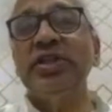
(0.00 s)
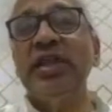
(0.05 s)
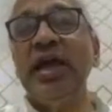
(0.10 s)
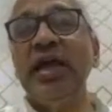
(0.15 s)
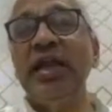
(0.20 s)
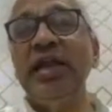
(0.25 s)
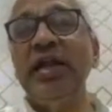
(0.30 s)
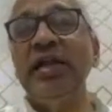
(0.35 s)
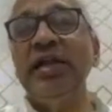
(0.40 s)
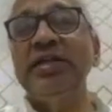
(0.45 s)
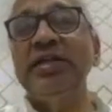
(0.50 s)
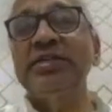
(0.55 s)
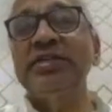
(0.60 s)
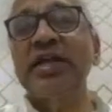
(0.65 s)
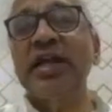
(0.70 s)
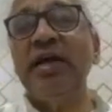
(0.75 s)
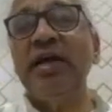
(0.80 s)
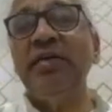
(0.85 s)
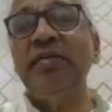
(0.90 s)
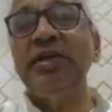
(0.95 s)
therein
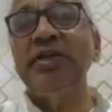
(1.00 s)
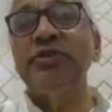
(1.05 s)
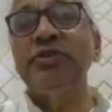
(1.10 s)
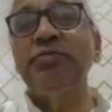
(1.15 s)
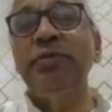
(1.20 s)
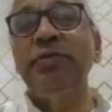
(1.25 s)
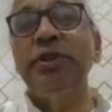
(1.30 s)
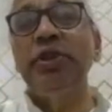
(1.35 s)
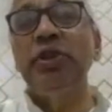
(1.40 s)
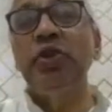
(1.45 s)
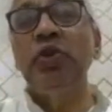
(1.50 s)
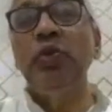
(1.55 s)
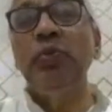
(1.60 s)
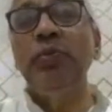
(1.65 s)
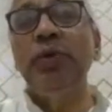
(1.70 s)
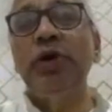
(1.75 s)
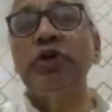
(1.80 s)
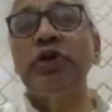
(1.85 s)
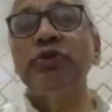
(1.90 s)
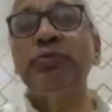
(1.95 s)
described is bindu,
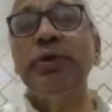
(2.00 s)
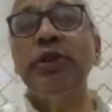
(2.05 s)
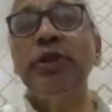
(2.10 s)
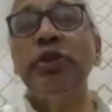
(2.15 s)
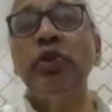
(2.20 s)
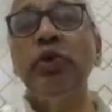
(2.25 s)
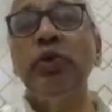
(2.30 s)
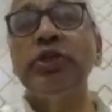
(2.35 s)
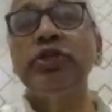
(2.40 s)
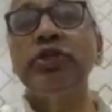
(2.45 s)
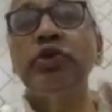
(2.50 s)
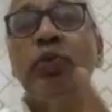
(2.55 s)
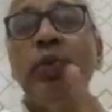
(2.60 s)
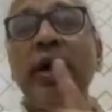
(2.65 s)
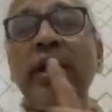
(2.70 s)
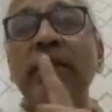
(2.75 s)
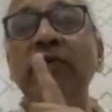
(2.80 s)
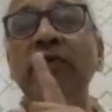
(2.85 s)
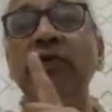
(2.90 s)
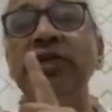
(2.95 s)
because bindu is
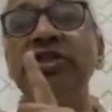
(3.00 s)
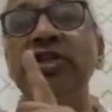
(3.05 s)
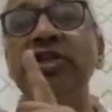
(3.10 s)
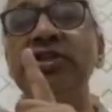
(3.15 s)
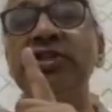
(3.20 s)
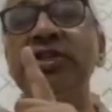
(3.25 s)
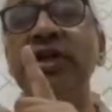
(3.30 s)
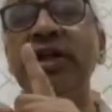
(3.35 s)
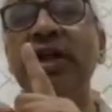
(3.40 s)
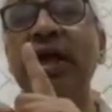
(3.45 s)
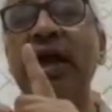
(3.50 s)
one which doesn't